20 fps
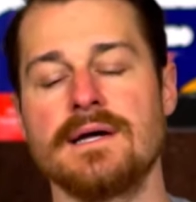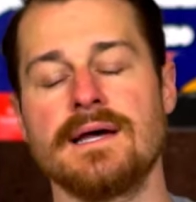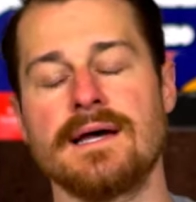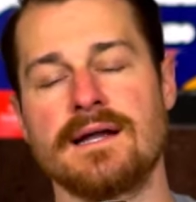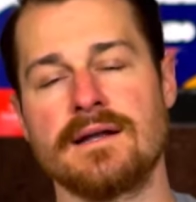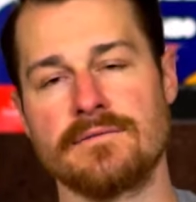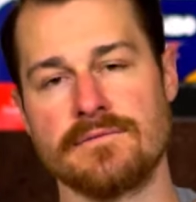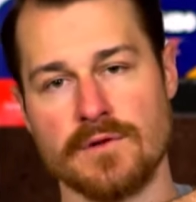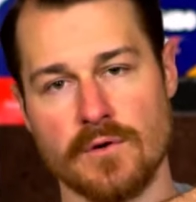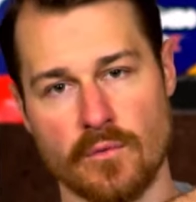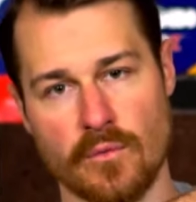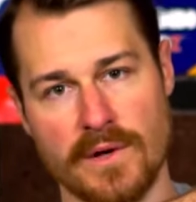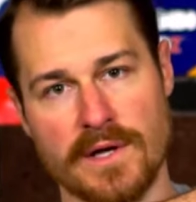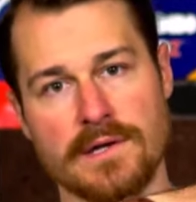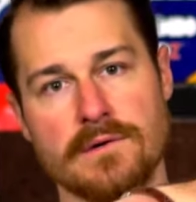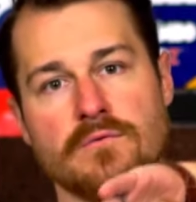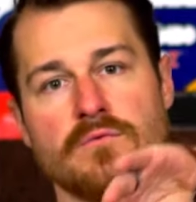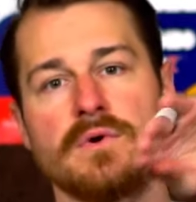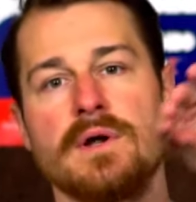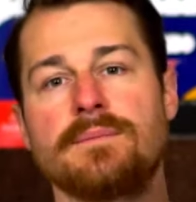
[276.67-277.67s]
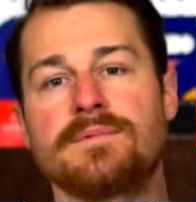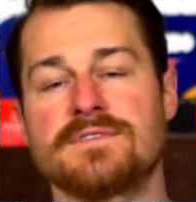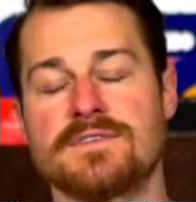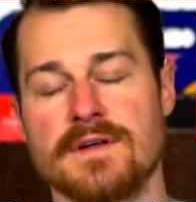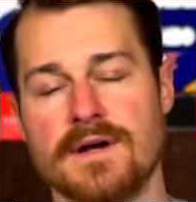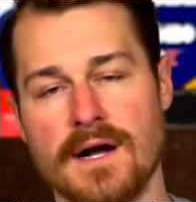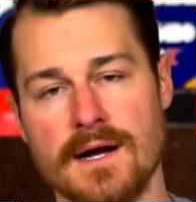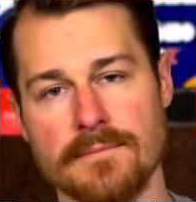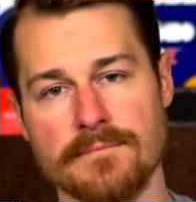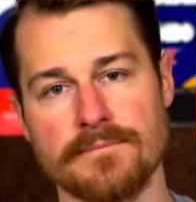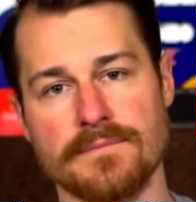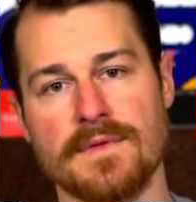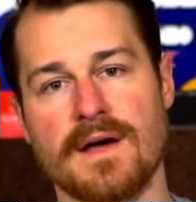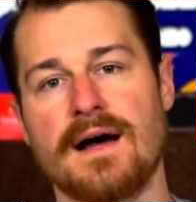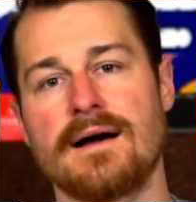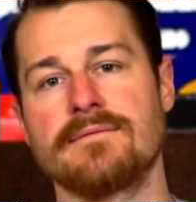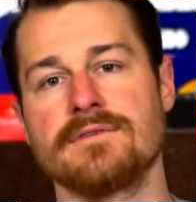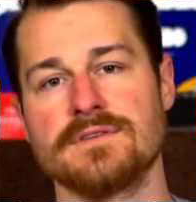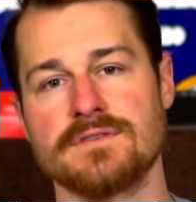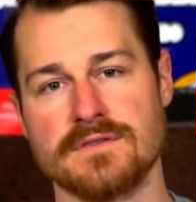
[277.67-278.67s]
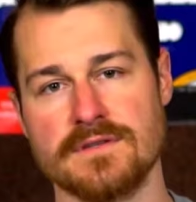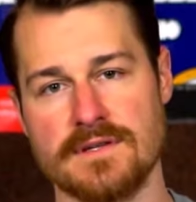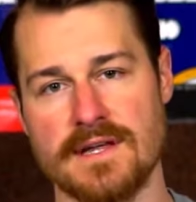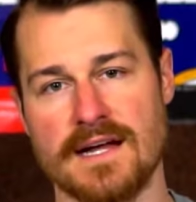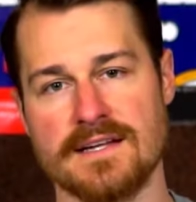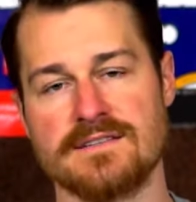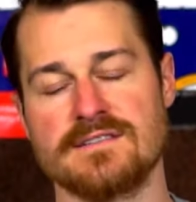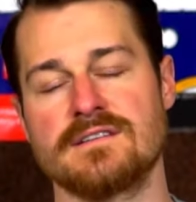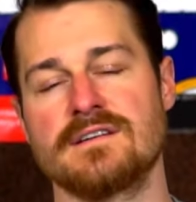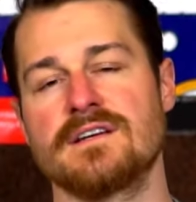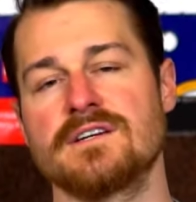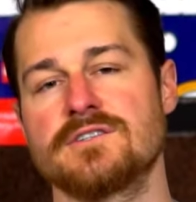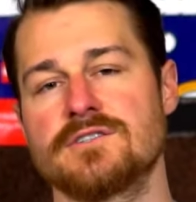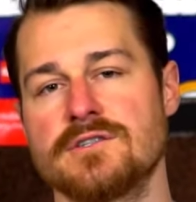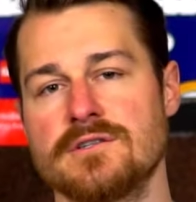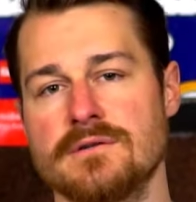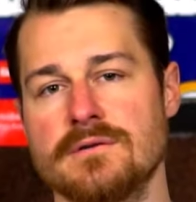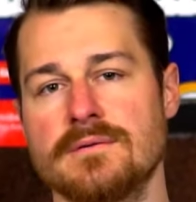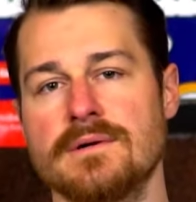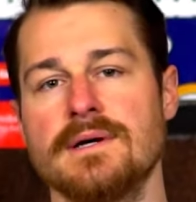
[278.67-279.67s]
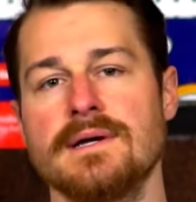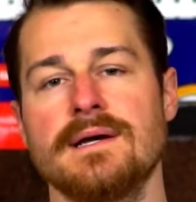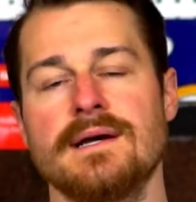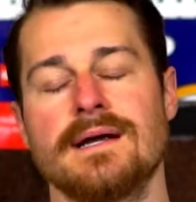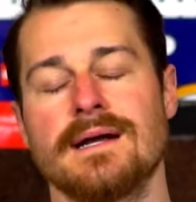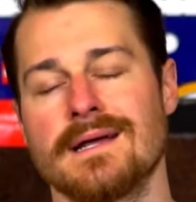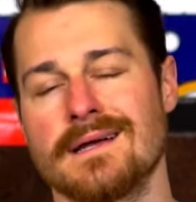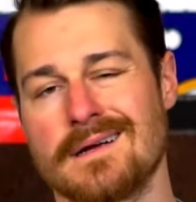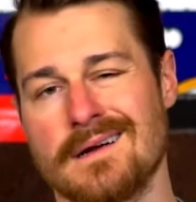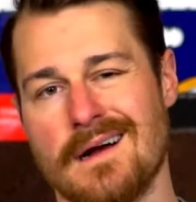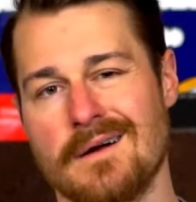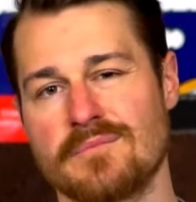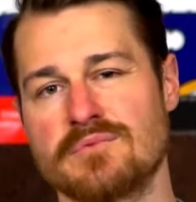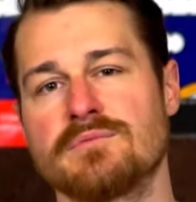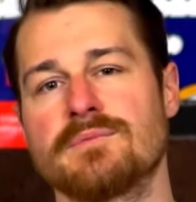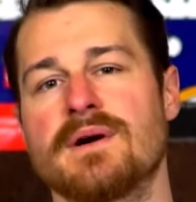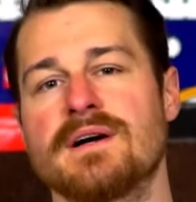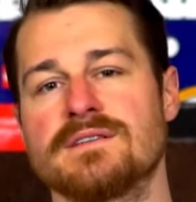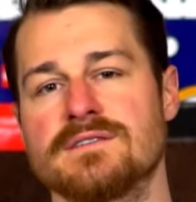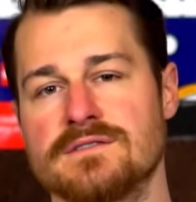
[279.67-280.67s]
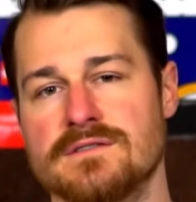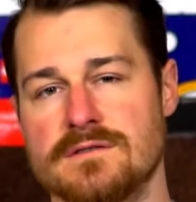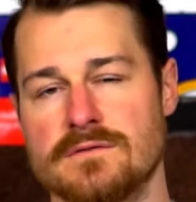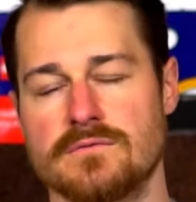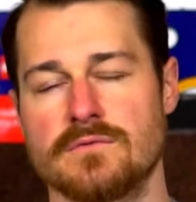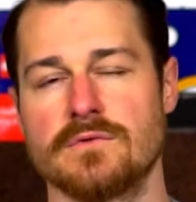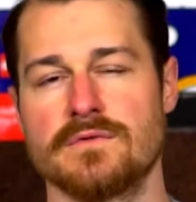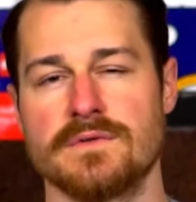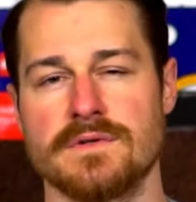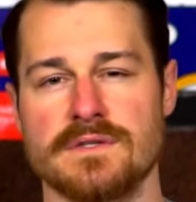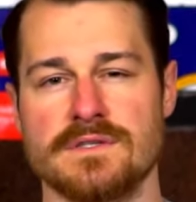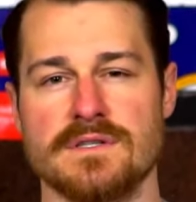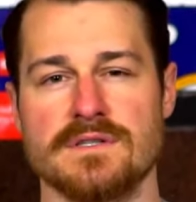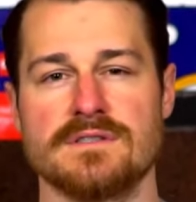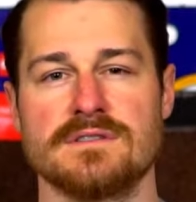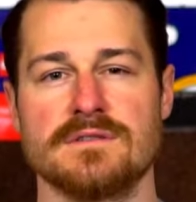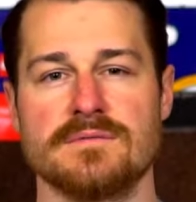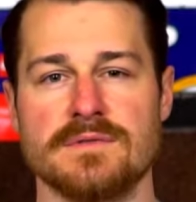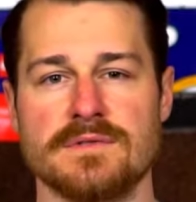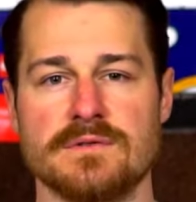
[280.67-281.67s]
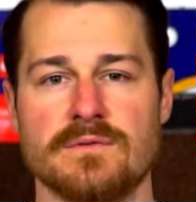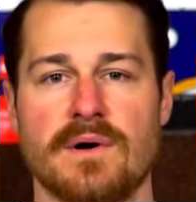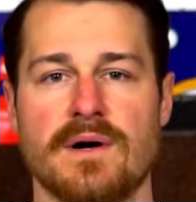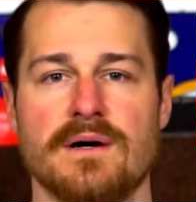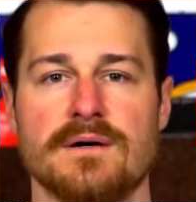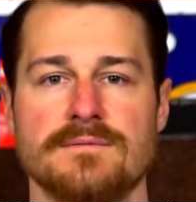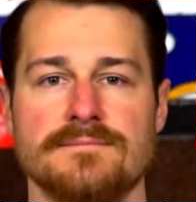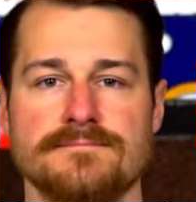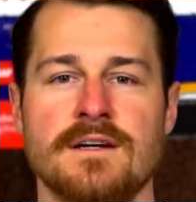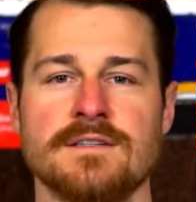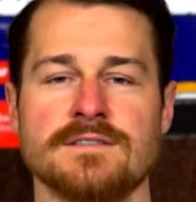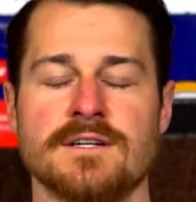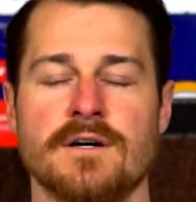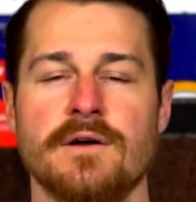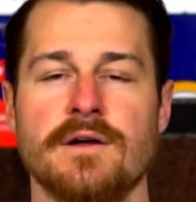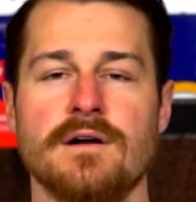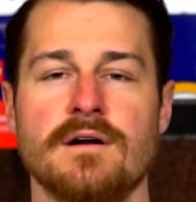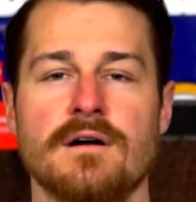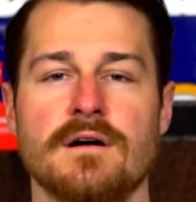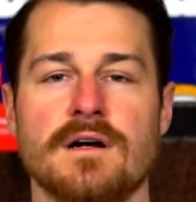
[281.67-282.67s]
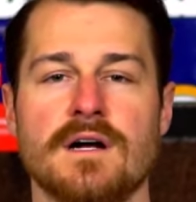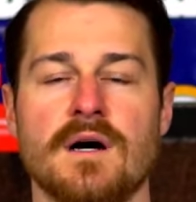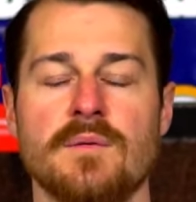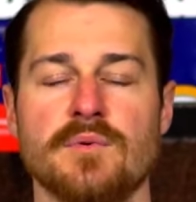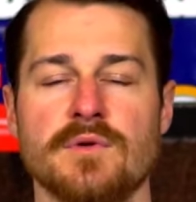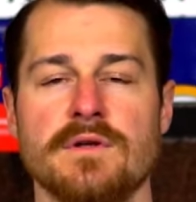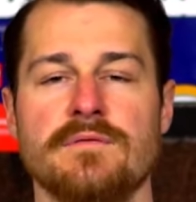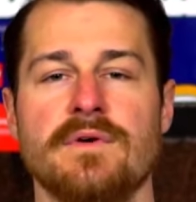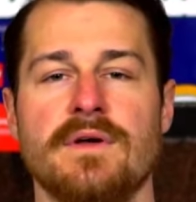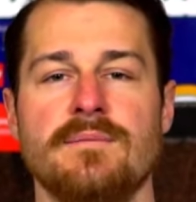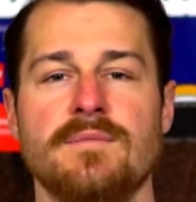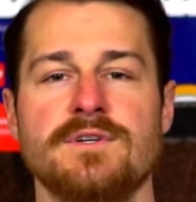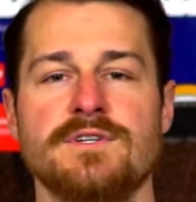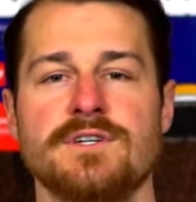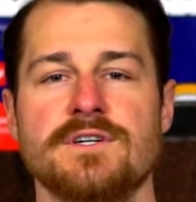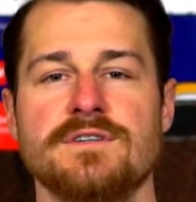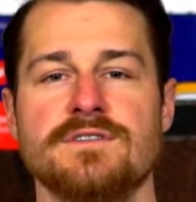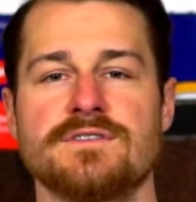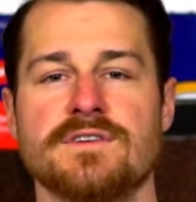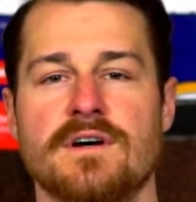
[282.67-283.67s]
And if the wind rips it up, obviously that's an issue and it compromises your roofing system as well. So here are a couple of images